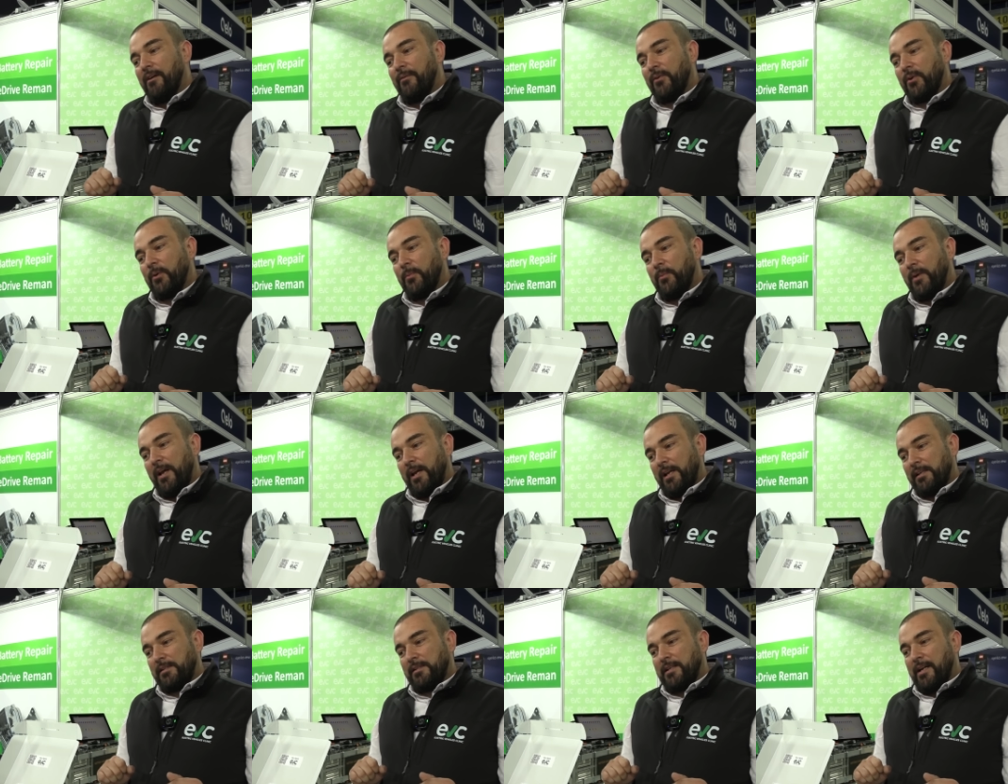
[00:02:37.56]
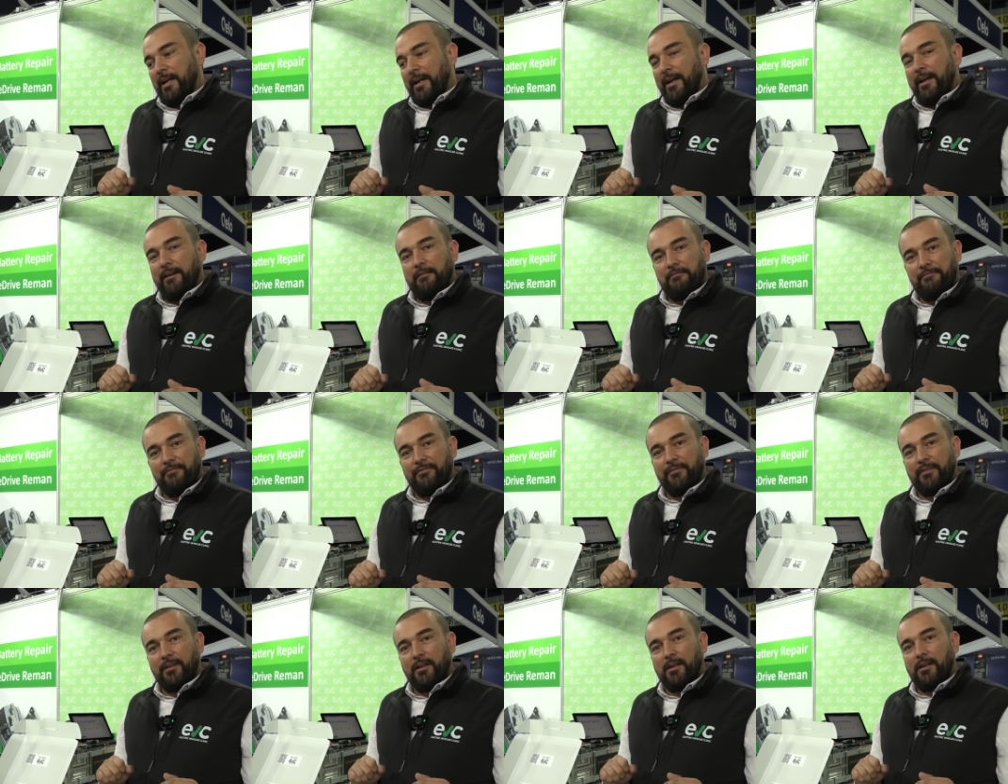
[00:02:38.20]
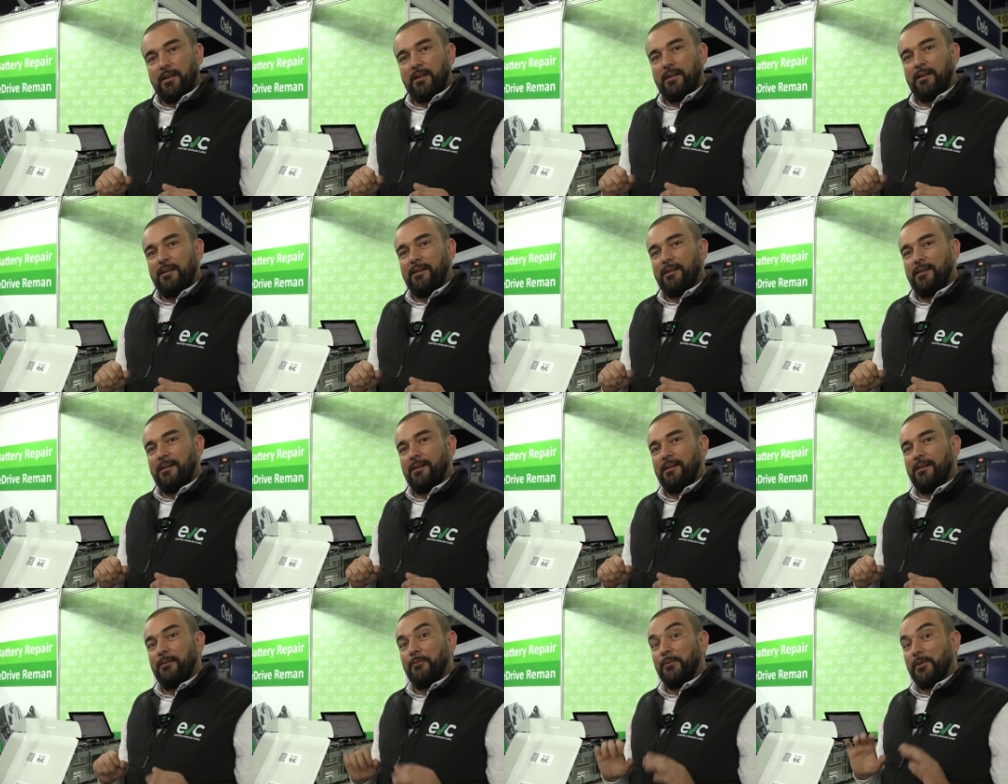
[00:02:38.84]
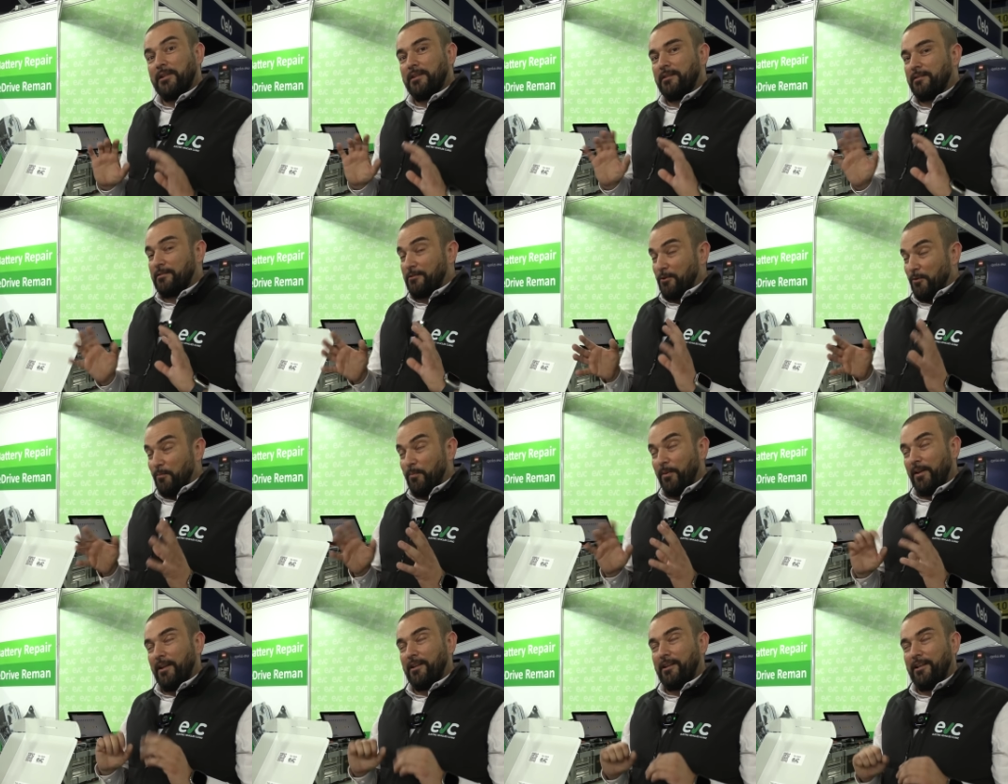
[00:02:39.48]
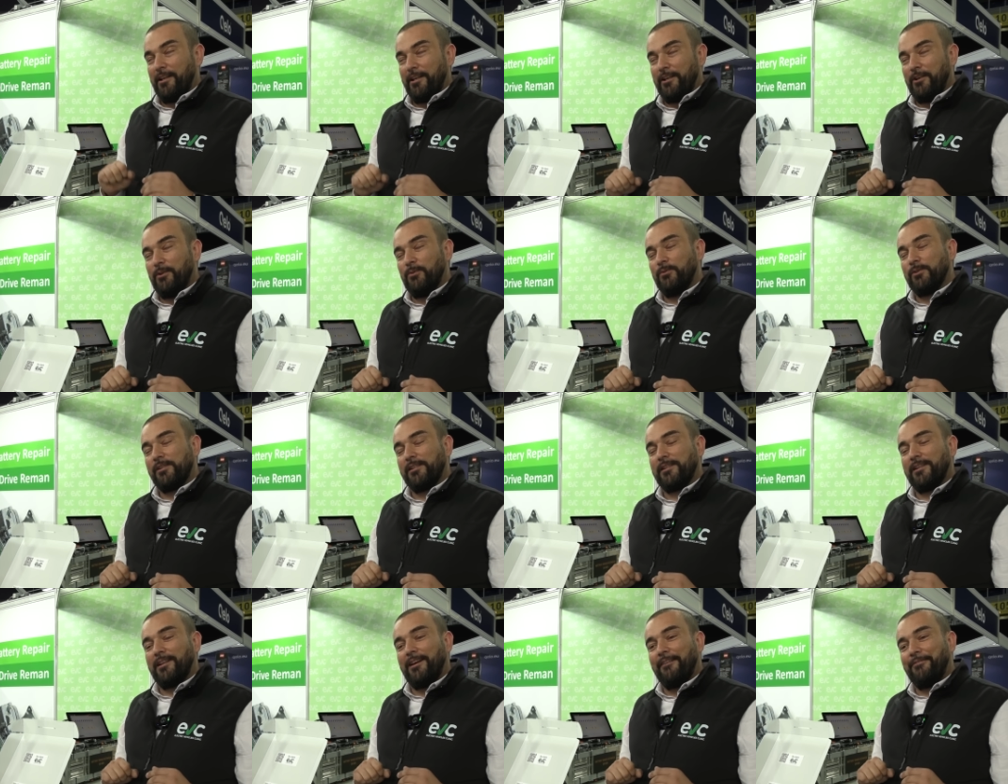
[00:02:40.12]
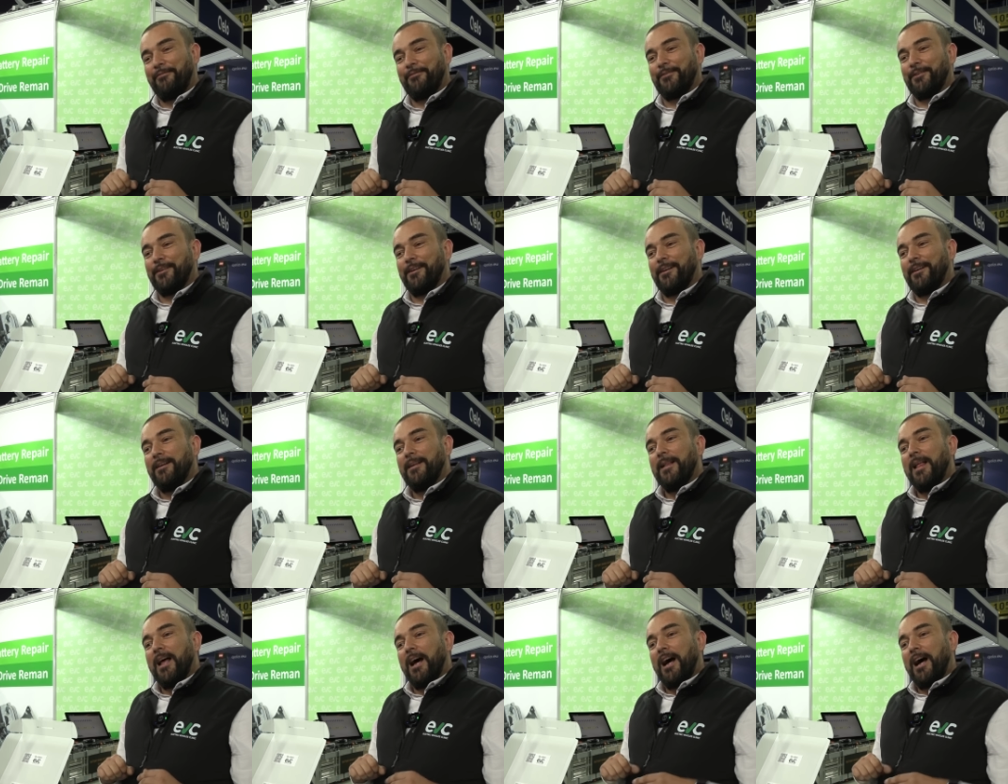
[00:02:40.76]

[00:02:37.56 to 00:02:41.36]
from SKF uh, with completely new stuff uh,